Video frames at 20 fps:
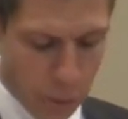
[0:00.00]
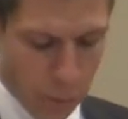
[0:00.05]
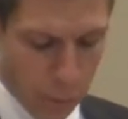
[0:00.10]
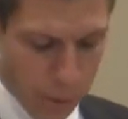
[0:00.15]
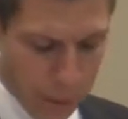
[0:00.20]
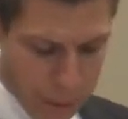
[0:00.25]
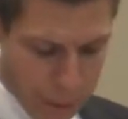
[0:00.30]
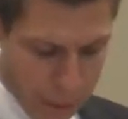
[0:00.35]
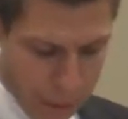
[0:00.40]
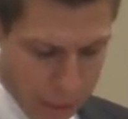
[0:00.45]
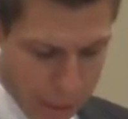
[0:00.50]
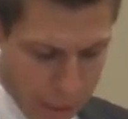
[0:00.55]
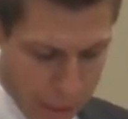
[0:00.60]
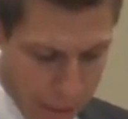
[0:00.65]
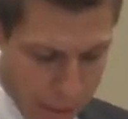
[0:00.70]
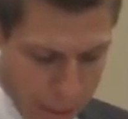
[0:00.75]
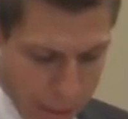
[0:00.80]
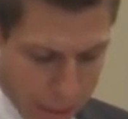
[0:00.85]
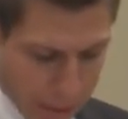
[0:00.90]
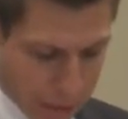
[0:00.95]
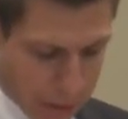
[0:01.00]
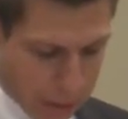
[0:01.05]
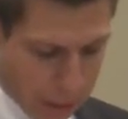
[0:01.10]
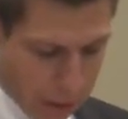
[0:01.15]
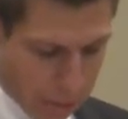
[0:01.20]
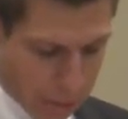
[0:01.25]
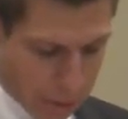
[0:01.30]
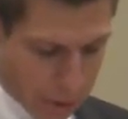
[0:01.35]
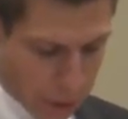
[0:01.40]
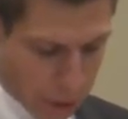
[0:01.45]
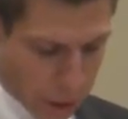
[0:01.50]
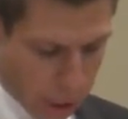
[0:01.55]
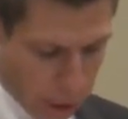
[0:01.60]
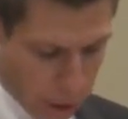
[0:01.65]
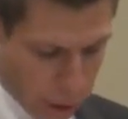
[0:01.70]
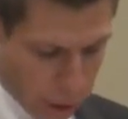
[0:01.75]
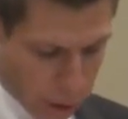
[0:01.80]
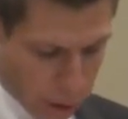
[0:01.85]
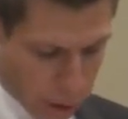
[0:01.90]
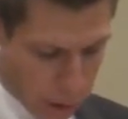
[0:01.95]
arisen in
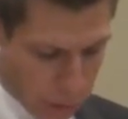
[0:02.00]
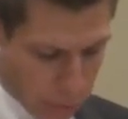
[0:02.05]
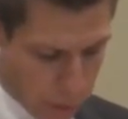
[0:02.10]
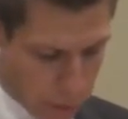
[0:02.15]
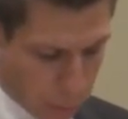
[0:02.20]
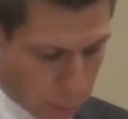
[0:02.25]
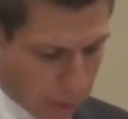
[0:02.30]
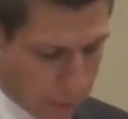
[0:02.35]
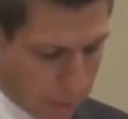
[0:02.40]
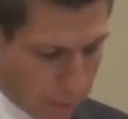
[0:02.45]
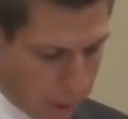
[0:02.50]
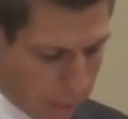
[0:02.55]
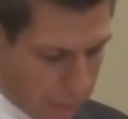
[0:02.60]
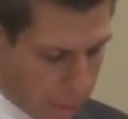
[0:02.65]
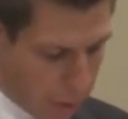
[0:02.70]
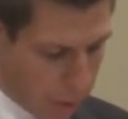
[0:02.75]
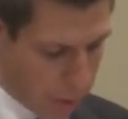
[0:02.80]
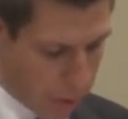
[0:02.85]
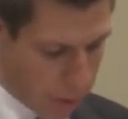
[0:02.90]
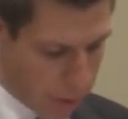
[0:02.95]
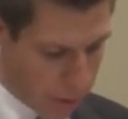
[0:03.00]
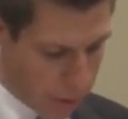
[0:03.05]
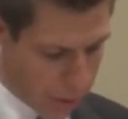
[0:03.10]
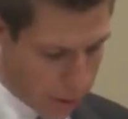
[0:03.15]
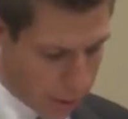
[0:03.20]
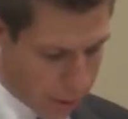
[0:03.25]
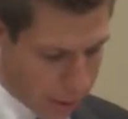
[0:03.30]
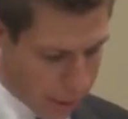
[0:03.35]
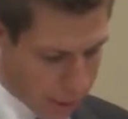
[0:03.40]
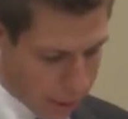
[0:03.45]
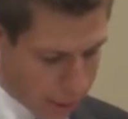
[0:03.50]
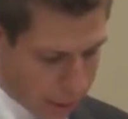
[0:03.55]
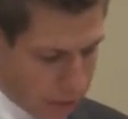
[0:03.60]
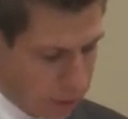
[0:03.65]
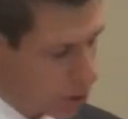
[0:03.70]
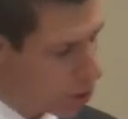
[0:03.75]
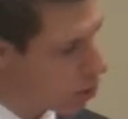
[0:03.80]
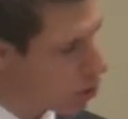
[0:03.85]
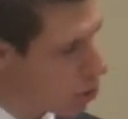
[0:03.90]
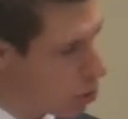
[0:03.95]
conversations between members. It
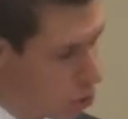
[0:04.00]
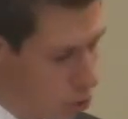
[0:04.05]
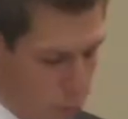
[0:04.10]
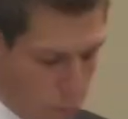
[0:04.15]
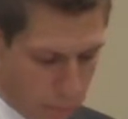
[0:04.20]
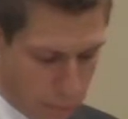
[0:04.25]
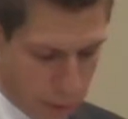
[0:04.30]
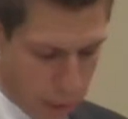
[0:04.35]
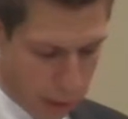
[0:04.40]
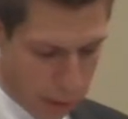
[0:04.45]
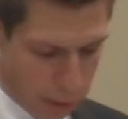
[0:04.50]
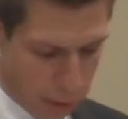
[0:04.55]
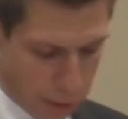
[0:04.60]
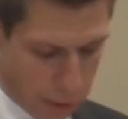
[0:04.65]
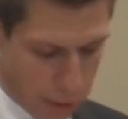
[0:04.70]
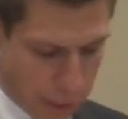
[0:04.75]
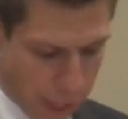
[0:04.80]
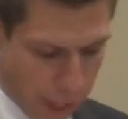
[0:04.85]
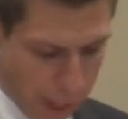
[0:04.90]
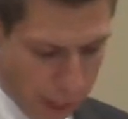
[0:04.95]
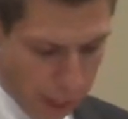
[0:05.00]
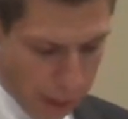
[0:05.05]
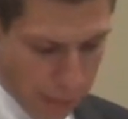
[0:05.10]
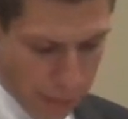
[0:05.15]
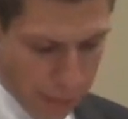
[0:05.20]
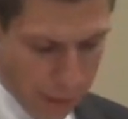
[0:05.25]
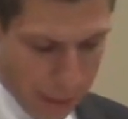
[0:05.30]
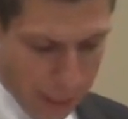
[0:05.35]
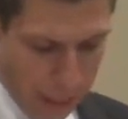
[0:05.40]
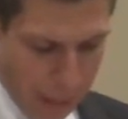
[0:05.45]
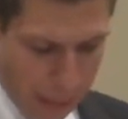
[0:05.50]
has consumed elder time,